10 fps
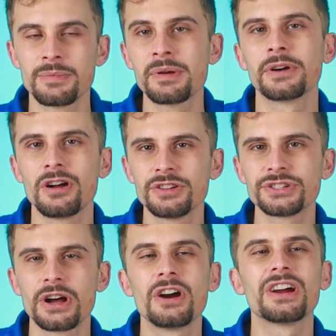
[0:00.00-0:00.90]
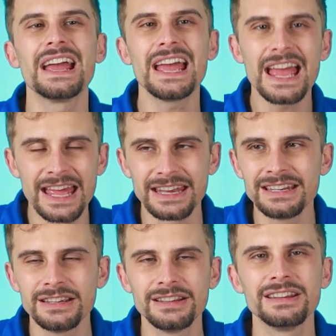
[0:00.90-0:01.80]
Remember,
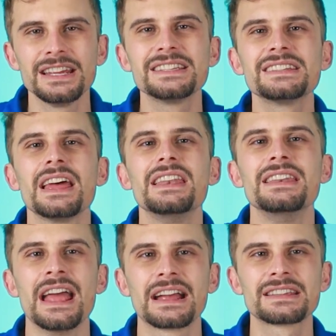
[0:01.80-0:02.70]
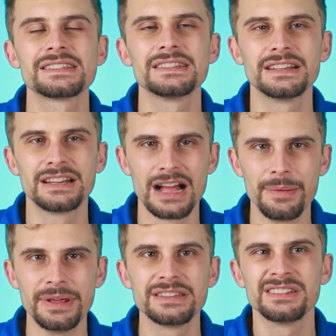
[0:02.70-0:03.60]
Alt-R-N is next
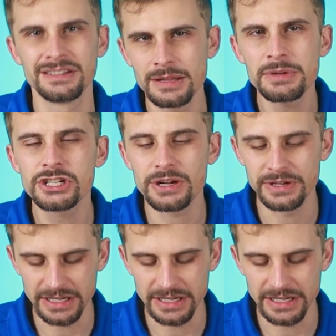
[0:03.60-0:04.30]
comment. Let me show